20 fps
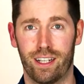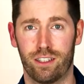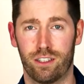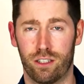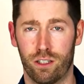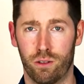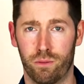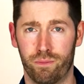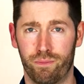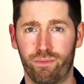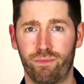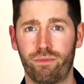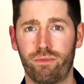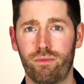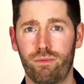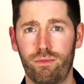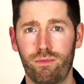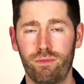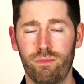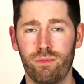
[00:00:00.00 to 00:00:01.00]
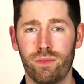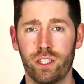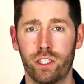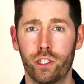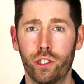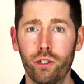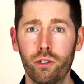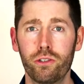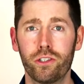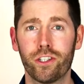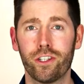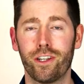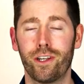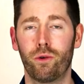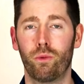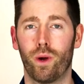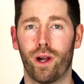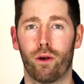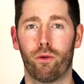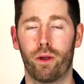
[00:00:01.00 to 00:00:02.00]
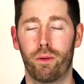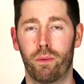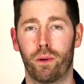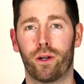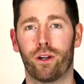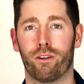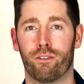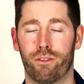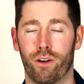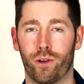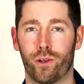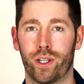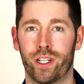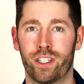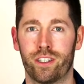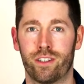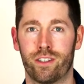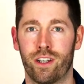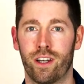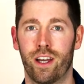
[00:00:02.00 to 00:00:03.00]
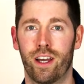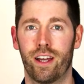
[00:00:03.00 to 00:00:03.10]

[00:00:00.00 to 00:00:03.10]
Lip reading: So usually where we put our focus